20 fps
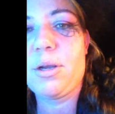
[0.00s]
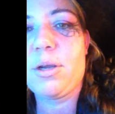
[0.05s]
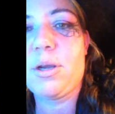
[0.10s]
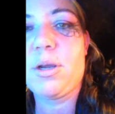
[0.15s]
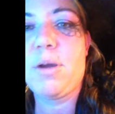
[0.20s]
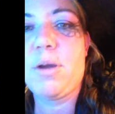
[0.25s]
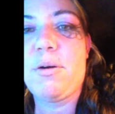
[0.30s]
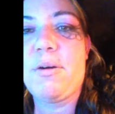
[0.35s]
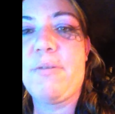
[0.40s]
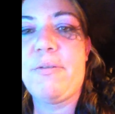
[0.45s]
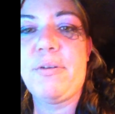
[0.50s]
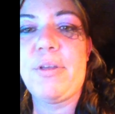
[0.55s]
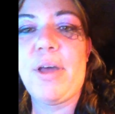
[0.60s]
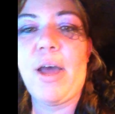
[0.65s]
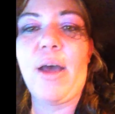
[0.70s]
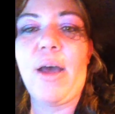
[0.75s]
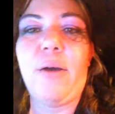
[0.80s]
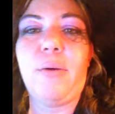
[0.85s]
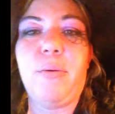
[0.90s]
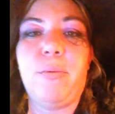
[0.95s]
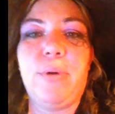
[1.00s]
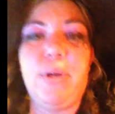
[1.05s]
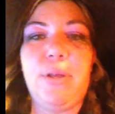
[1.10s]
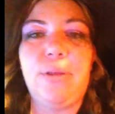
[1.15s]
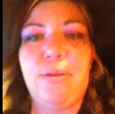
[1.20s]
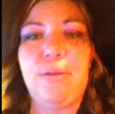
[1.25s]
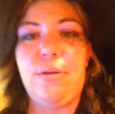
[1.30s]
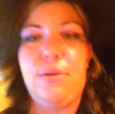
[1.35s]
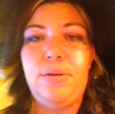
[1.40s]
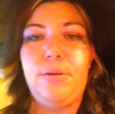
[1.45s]
go over that
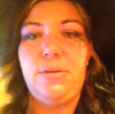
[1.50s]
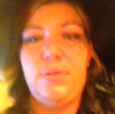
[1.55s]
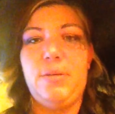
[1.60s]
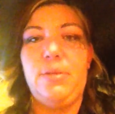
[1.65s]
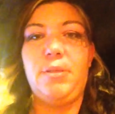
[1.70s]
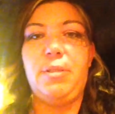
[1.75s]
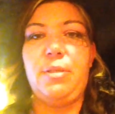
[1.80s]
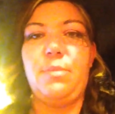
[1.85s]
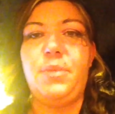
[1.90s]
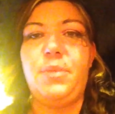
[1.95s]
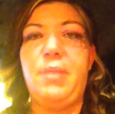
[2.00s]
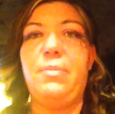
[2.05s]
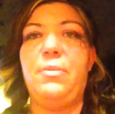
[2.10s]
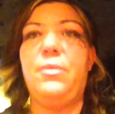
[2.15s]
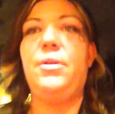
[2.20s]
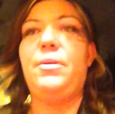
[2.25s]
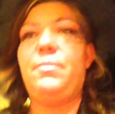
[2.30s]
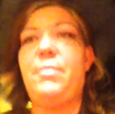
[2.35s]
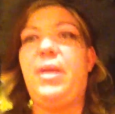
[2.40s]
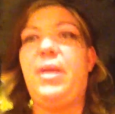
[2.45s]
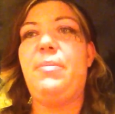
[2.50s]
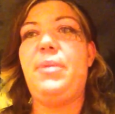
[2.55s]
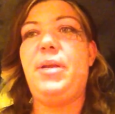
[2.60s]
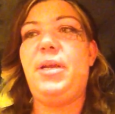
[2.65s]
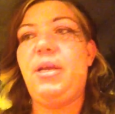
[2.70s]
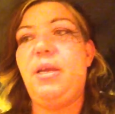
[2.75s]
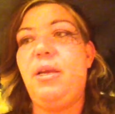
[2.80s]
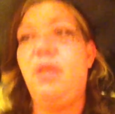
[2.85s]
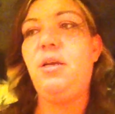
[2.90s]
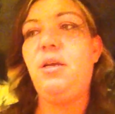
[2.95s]
with some people that may
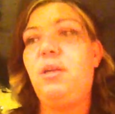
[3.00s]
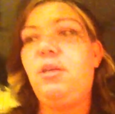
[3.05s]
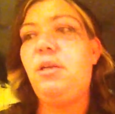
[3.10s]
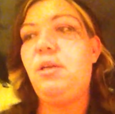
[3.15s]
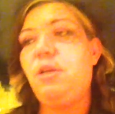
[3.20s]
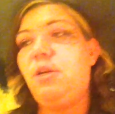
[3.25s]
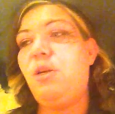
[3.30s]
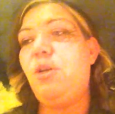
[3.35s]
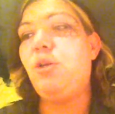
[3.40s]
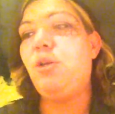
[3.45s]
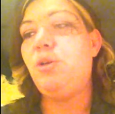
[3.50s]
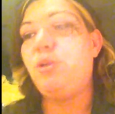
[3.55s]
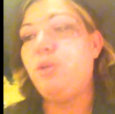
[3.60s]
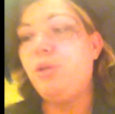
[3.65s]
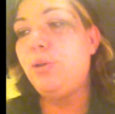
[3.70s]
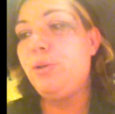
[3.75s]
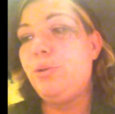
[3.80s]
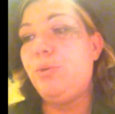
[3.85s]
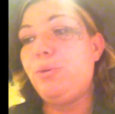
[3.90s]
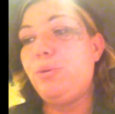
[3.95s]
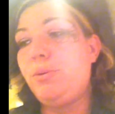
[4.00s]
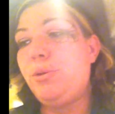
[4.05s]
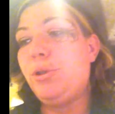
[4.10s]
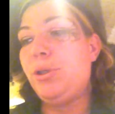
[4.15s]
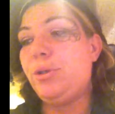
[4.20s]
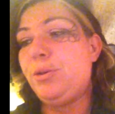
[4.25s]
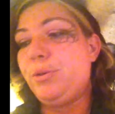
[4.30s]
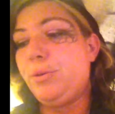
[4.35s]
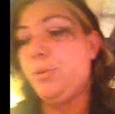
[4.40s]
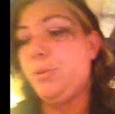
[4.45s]
be new
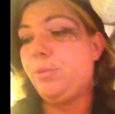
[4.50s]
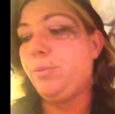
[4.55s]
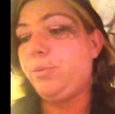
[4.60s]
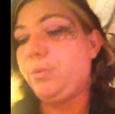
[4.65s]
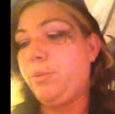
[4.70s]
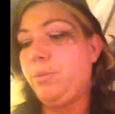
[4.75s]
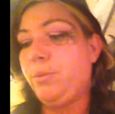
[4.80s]
to